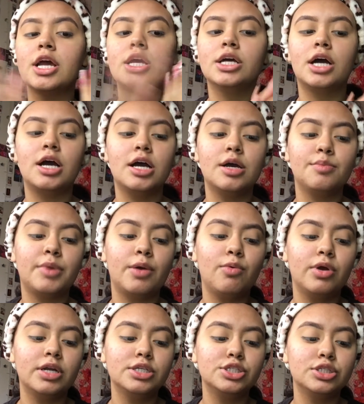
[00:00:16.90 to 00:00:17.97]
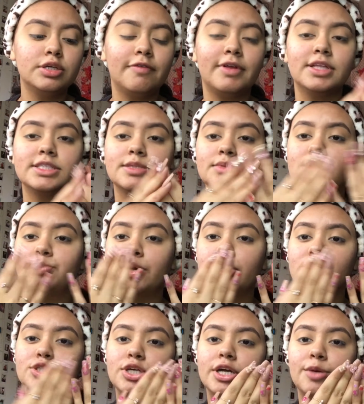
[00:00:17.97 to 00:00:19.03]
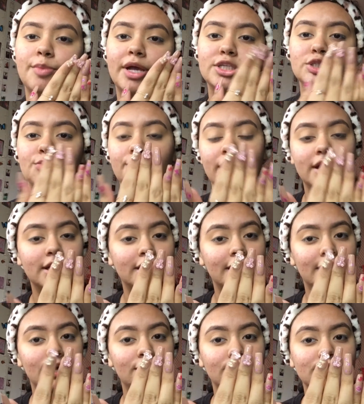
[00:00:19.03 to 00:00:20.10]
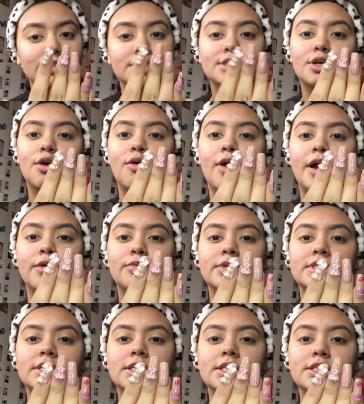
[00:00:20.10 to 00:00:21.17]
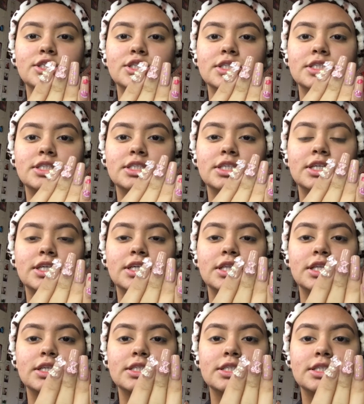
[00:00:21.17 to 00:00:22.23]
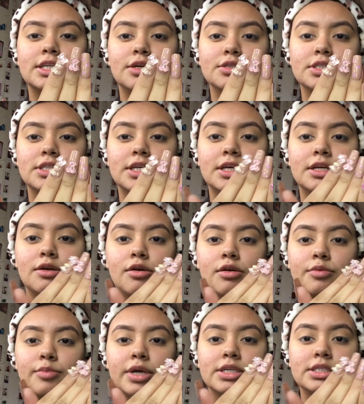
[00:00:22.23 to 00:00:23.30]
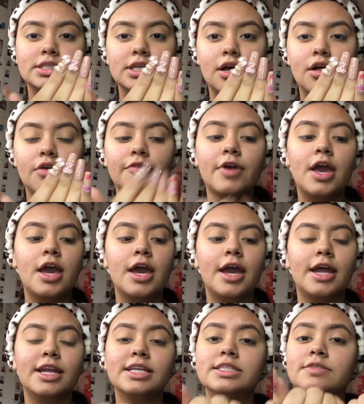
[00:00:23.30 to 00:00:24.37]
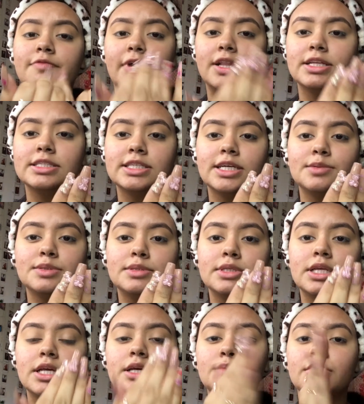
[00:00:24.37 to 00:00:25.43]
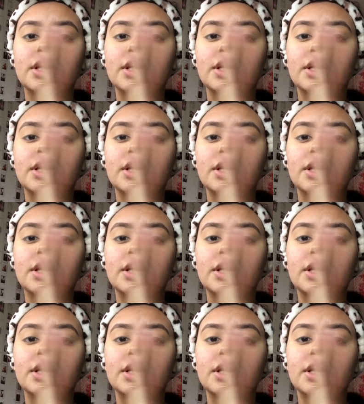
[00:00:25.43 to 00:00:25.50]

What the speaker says: I wanted to do a Valentine's inspired so I could match my nails. So I recently just did this nail set on myself, and it's Valentine's theme.